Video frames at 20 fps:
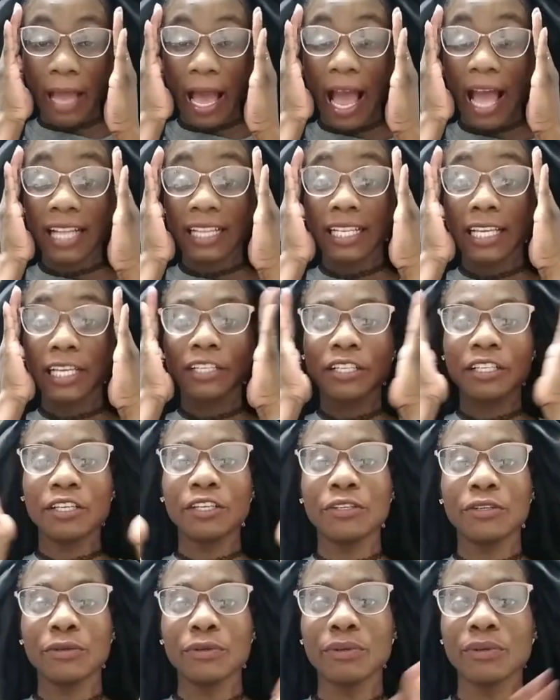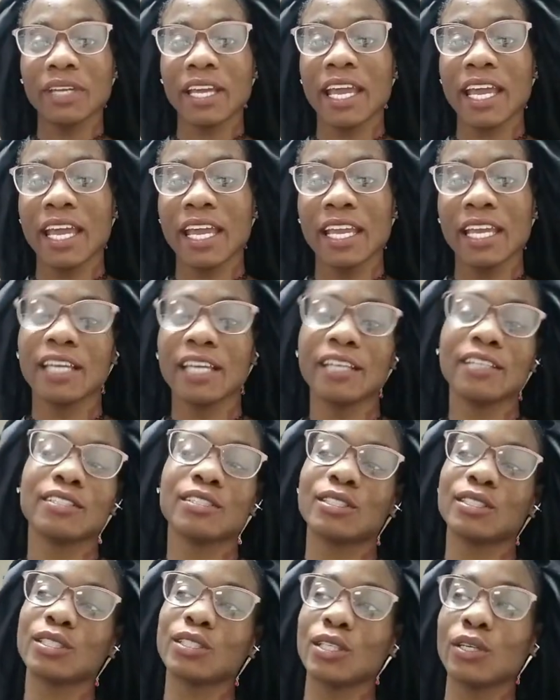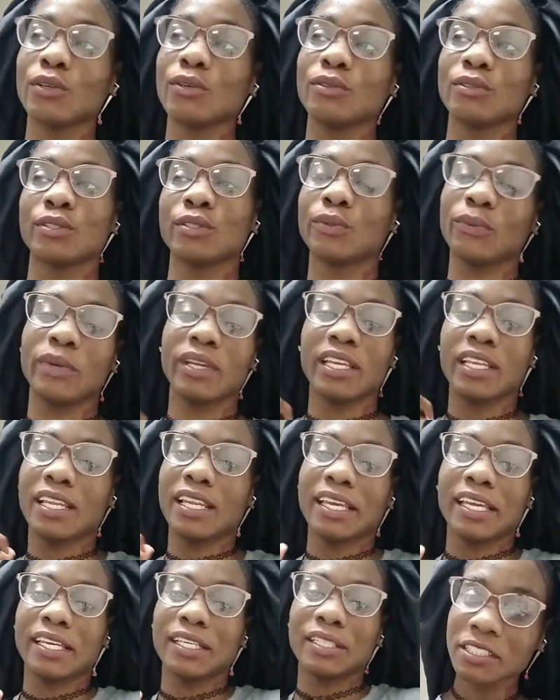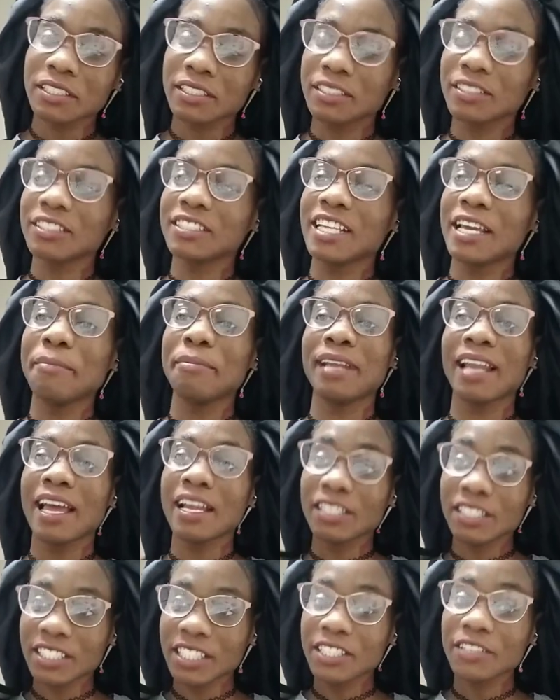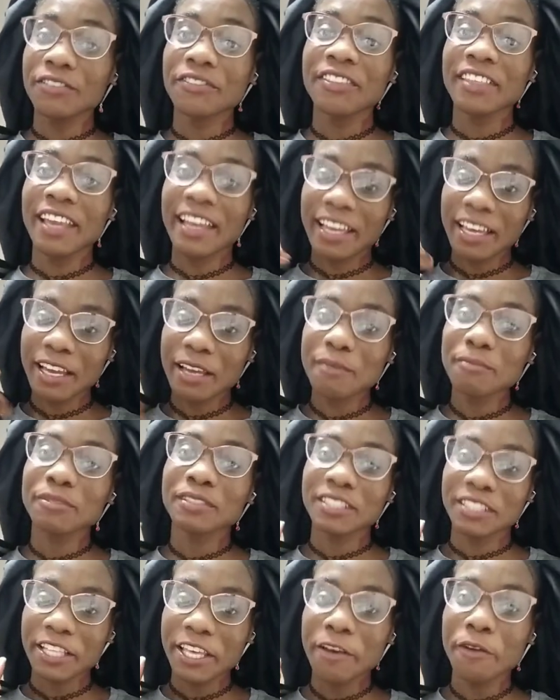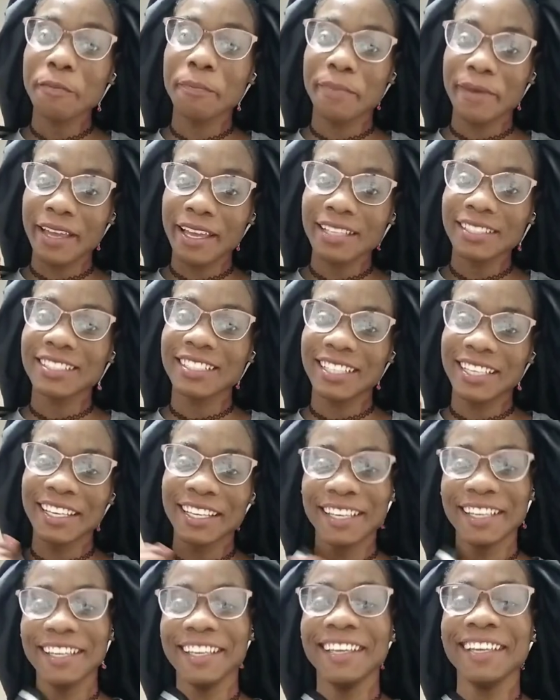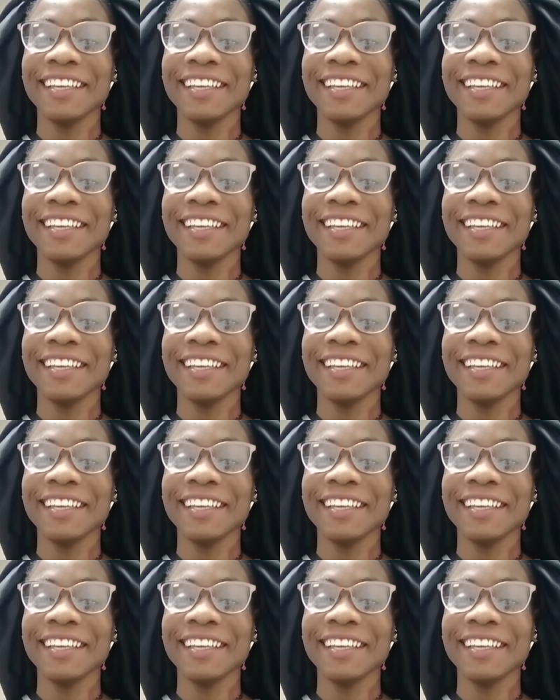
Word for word: I think UK is so sweet. Like, they'd be like, Do you think I'm stupid?